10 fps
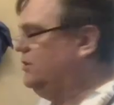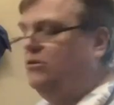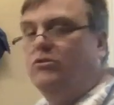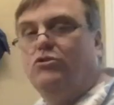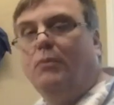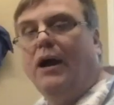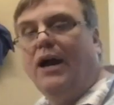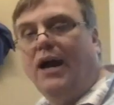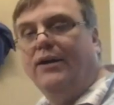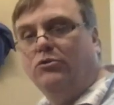to my
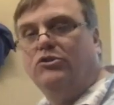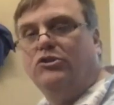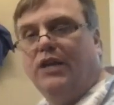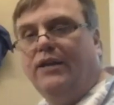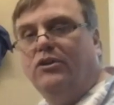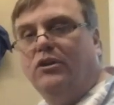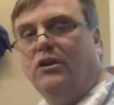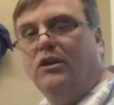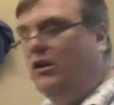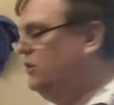idle state.
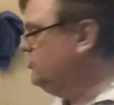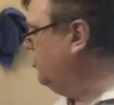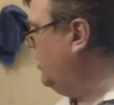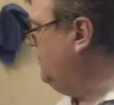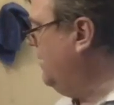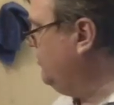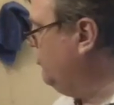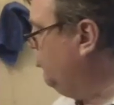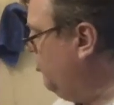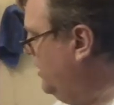So I might
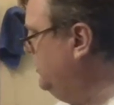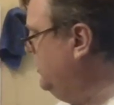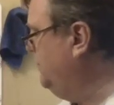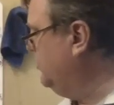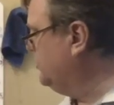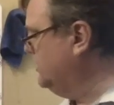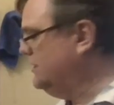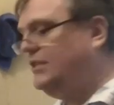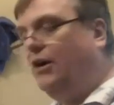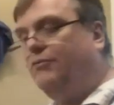run the built-in
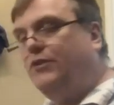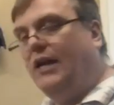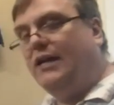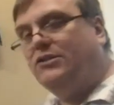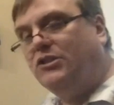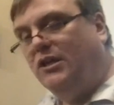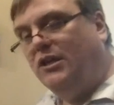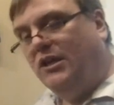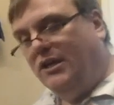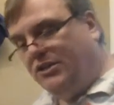self-test
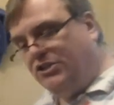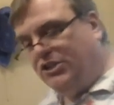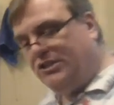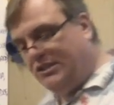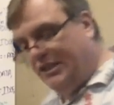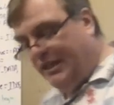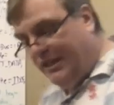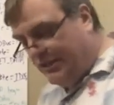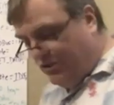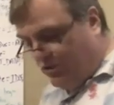to just see, because
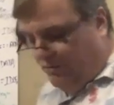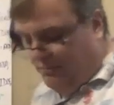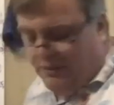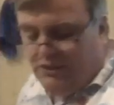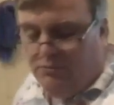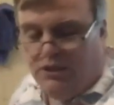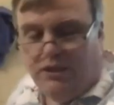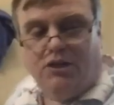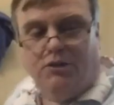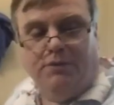there could be something that
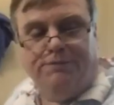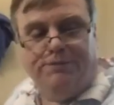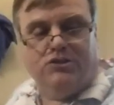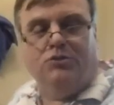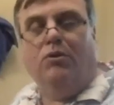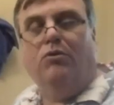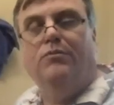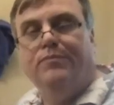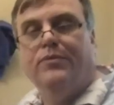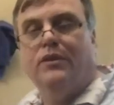could be fixable.
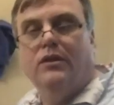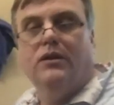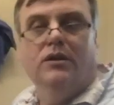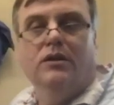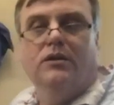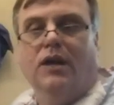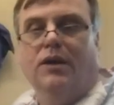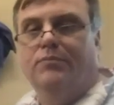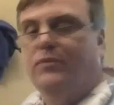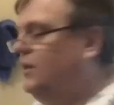Right?
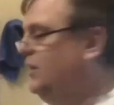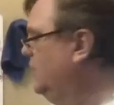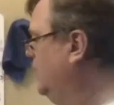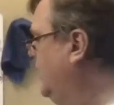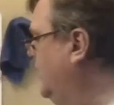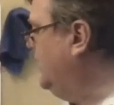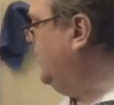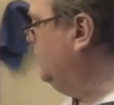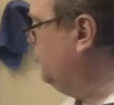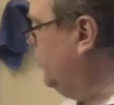And I would
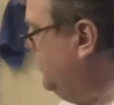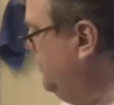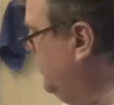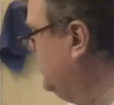run the built-in